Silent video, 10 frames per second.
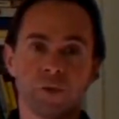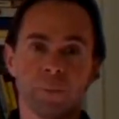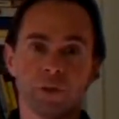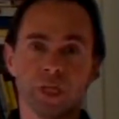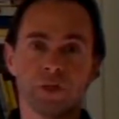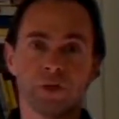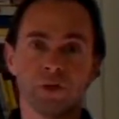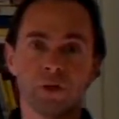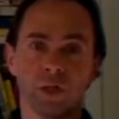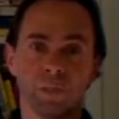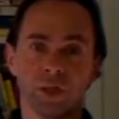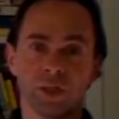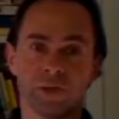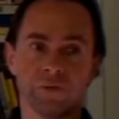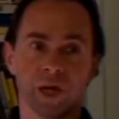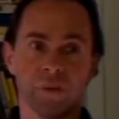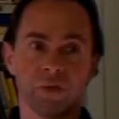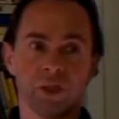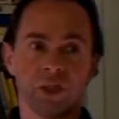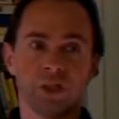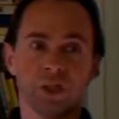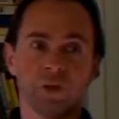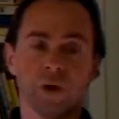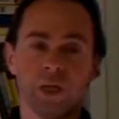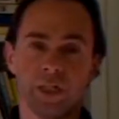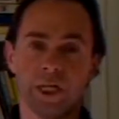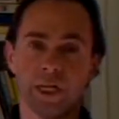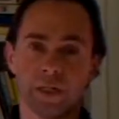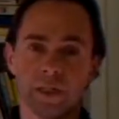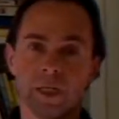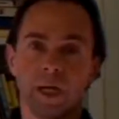to represent the third dimension of time, which is the great year.